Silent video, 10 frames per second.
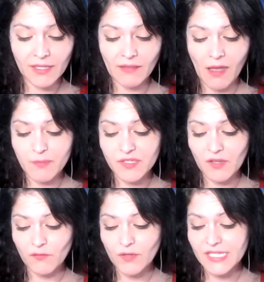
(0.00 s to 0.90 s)
lapse
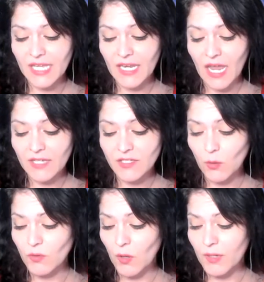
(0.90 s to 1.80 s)
of reason. I
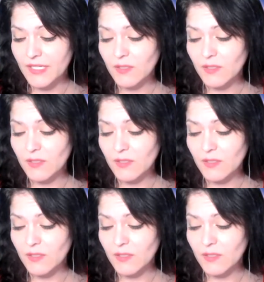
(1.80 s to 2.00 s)
don't know.